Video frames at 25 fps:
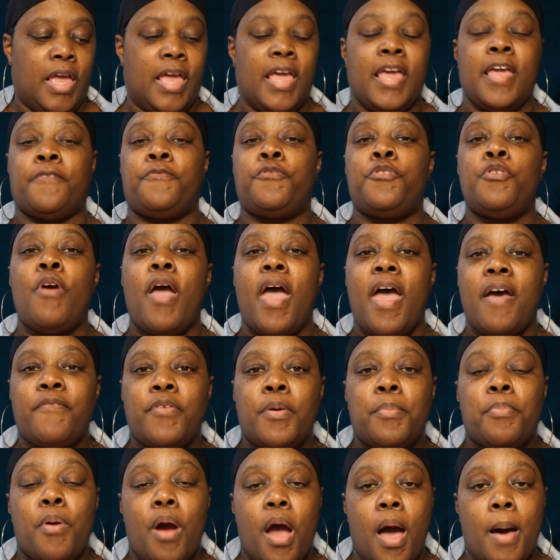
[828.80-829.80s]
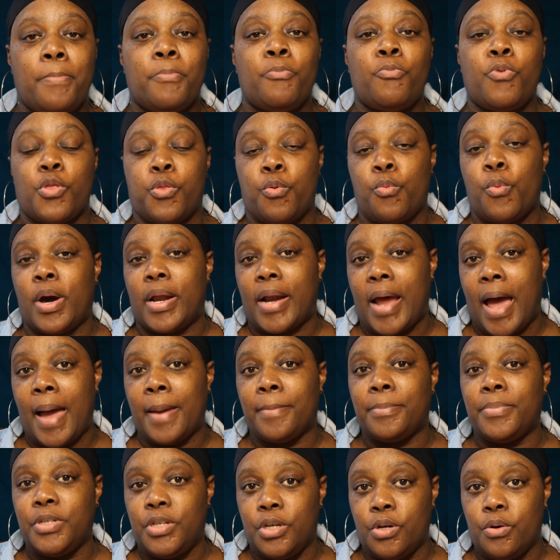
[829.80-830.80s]
if you have a problem with what
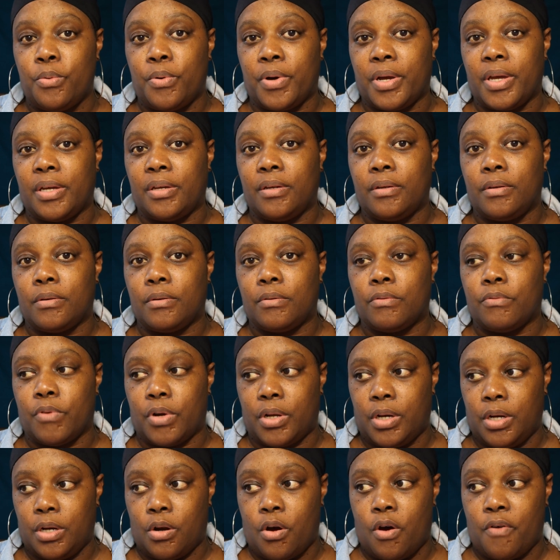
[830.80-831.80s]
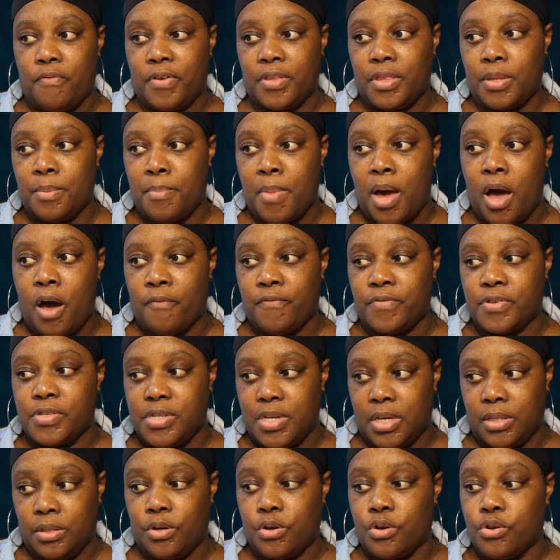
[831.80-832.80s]
I'm doing, running off at the mouth and
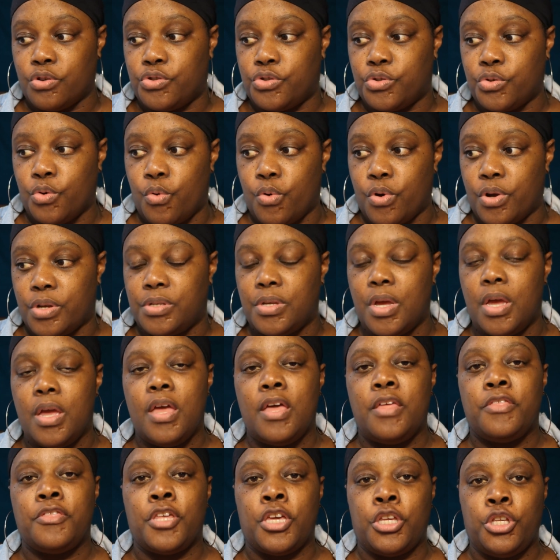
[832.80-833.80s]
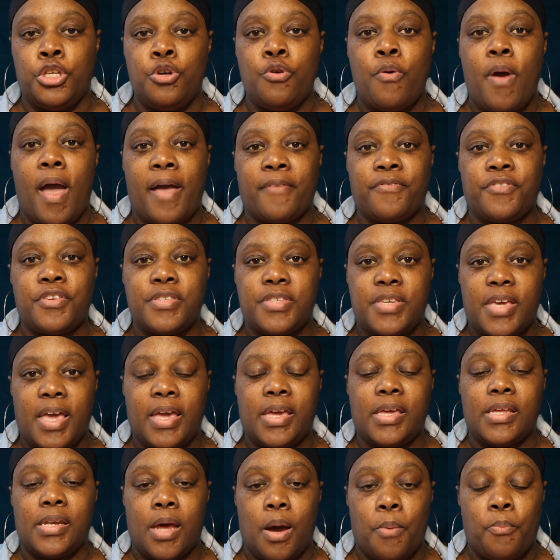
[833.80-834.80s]
telling her stories, then you have to
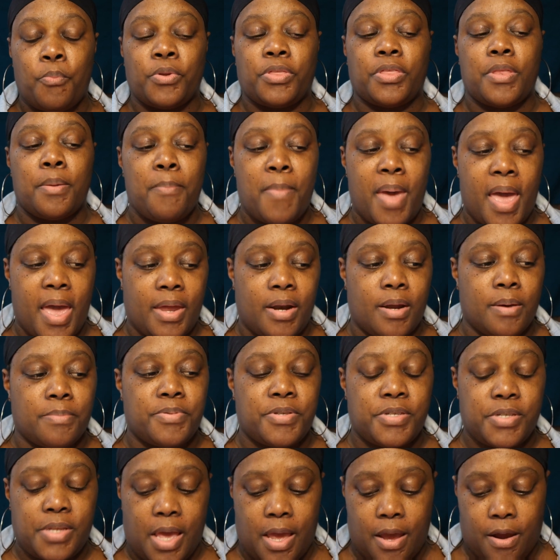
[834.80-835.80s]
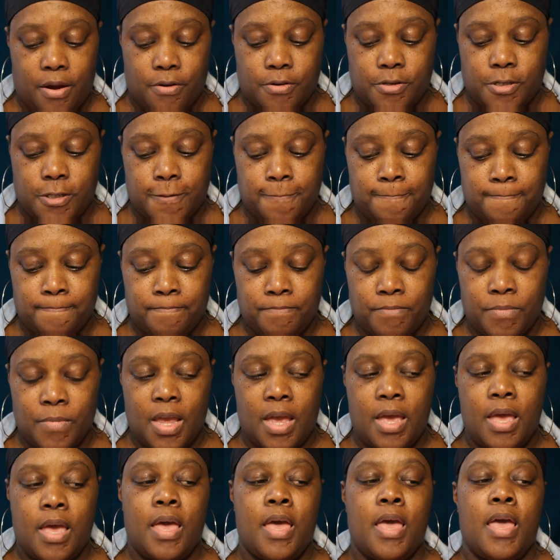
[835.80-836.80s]
take it up with the man upstairs.
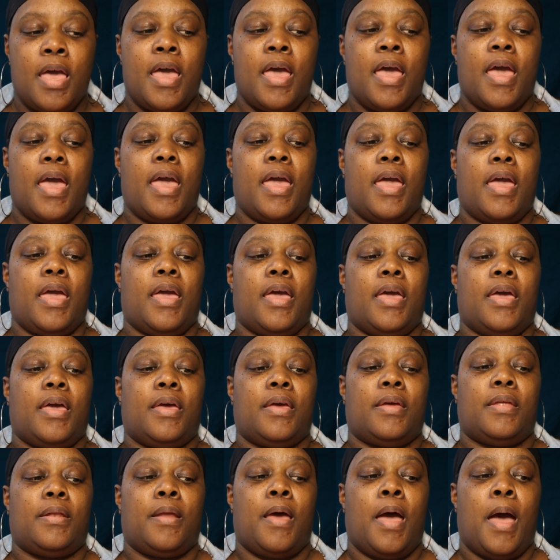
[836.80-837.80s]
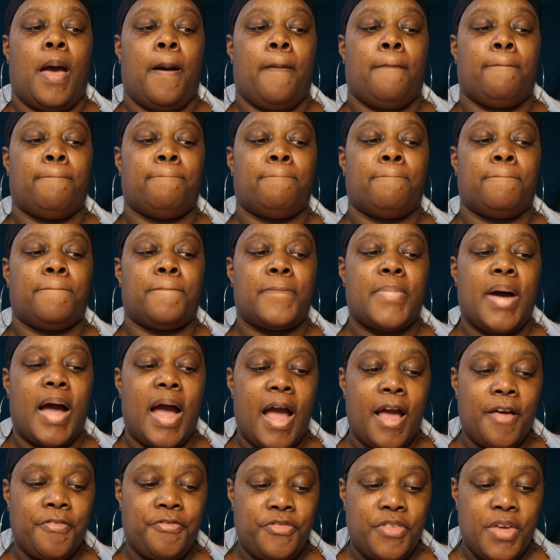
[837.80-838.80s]
And
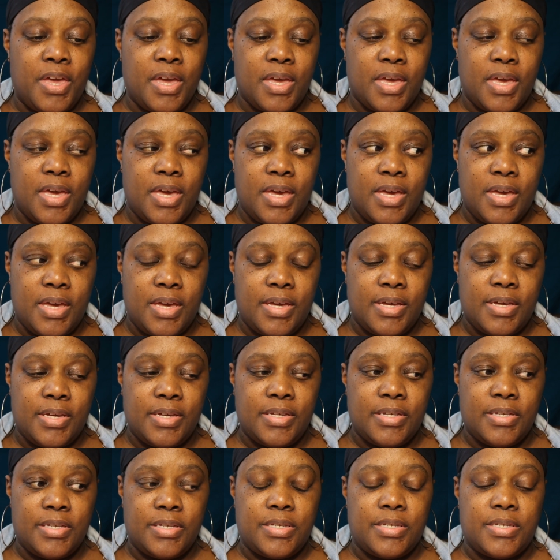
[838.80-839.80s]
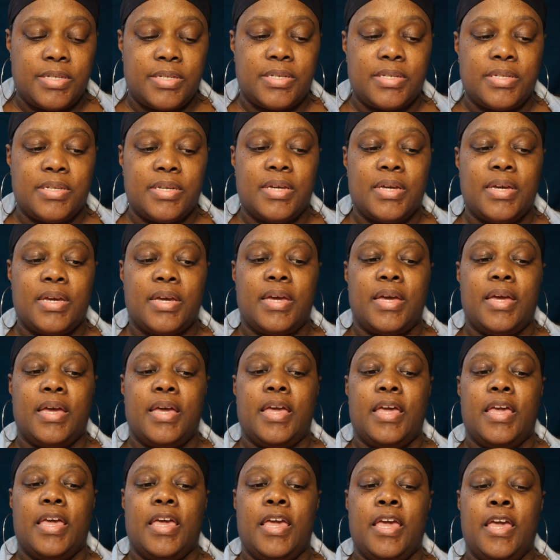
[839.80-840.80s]
my thing is,
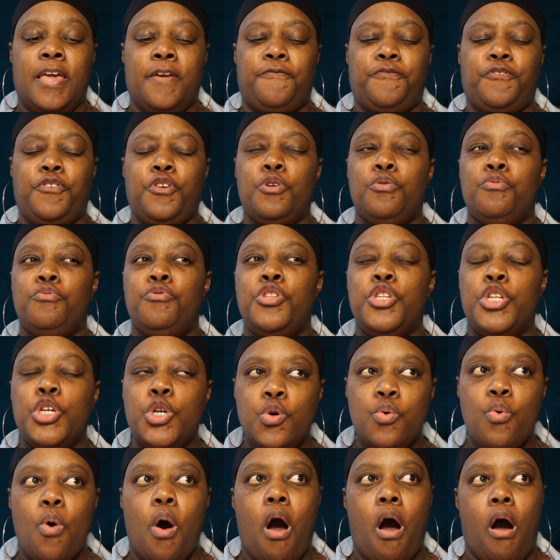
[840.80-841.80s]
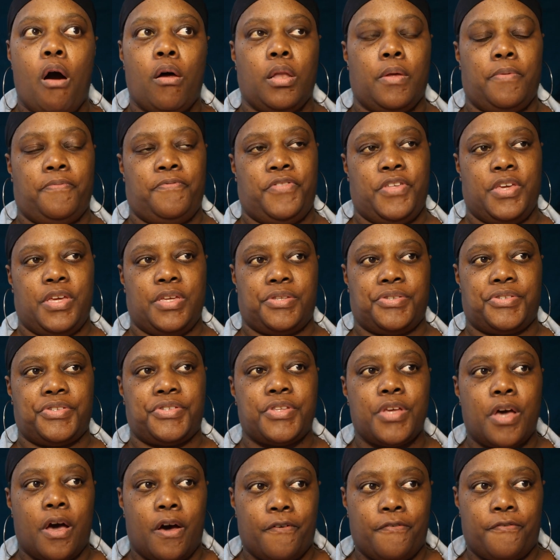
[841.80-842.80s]
if you knew all of this
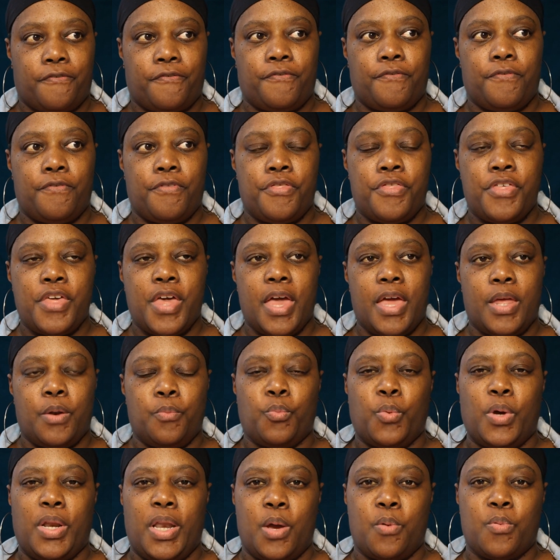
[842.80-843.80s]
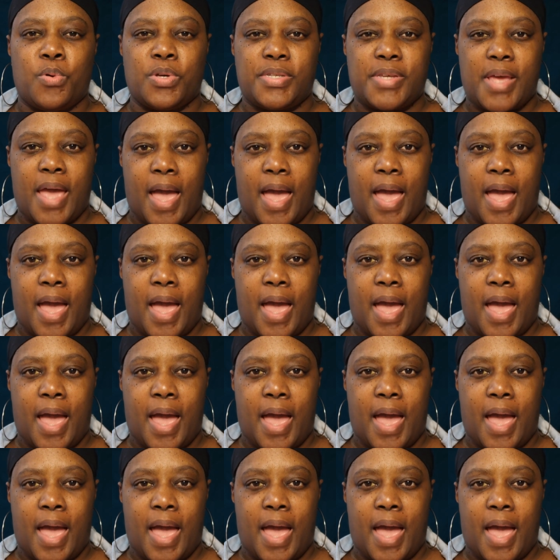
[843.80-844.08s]
stuff then when it was